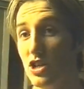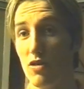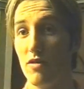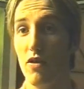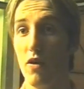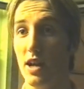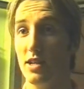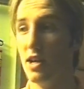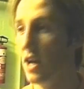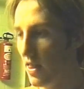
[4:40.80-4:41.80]
strong
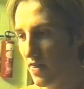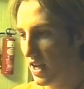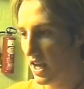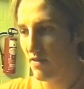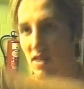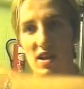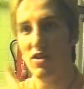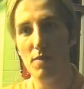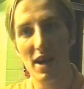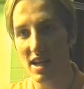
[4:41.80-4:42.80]
forehands. Even if they
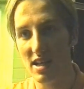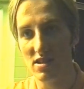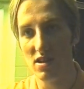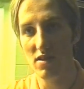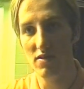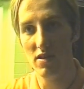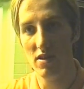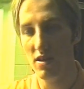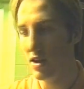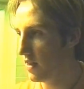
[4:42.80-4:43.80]
do backhand serve,
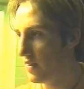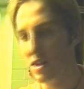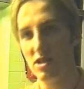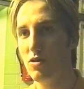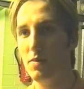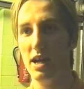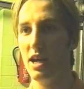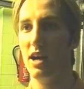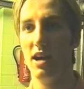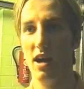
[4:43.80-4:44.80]
they'll still
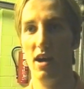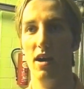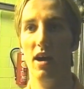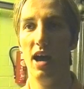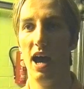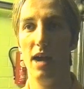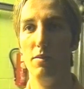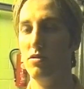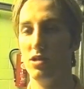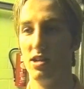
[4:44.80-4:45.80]
be
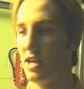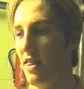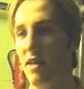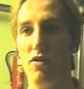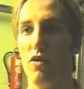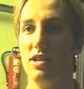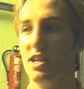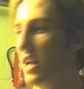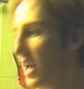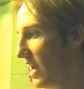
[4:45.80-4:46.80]
able to get their forehands
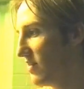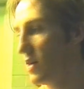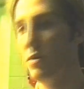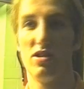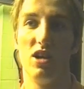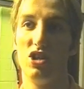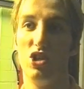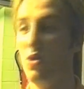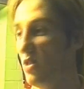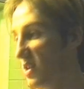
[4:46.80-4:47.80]
in. If someone touches
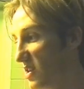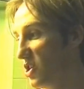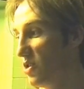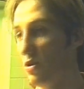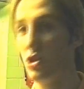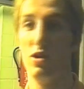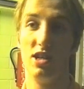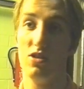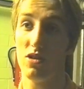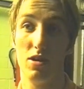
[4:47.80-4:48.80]
short,
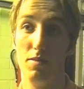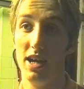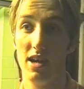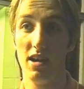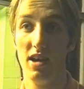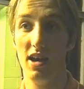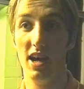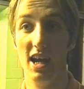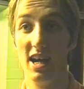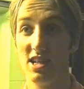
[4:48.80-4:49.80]
it's not going to make
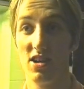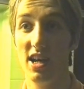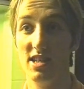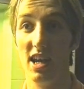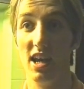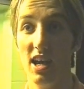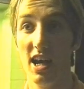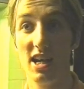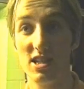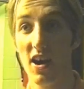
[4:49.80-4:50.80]
it exciting.
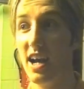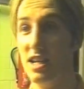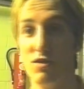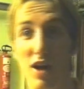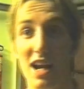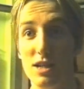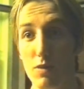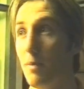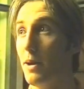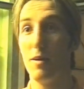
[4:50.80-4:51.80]
Exciting is rallies
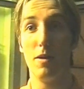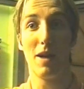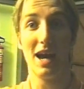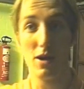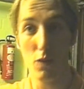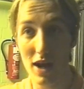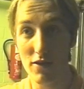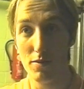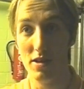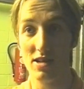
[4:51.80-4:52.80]
where people are playing away
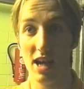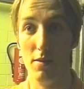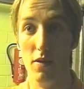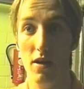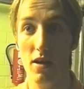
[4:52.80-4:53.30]
from the table.